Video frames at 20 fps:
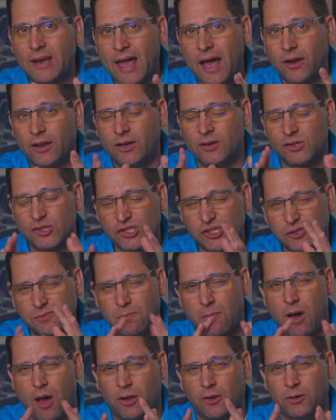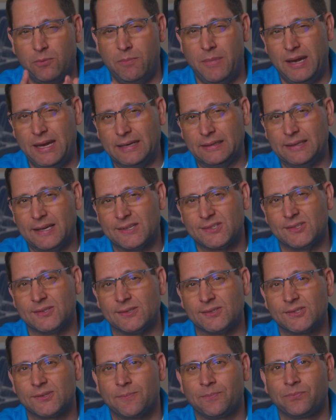down into smaller mini
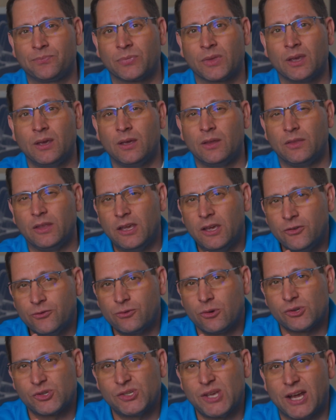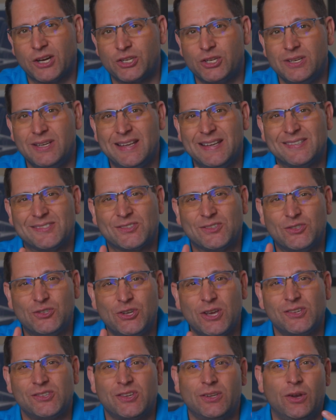lessons. The intro section is
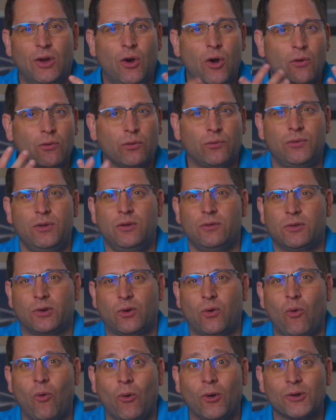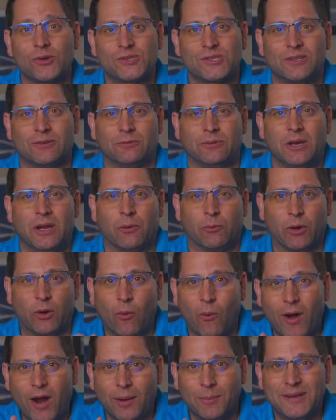just an overview of the course and
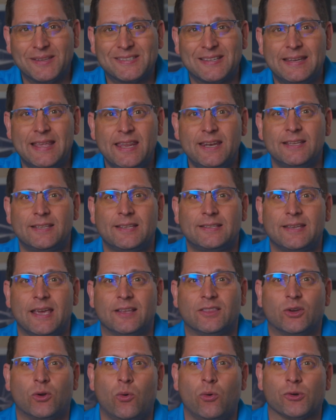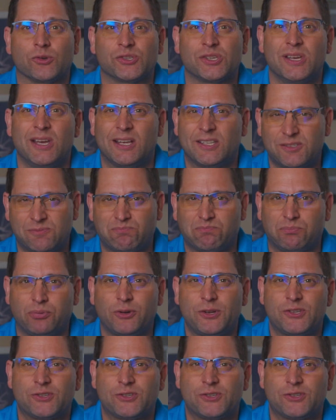requirements needed to take the course. It's pretty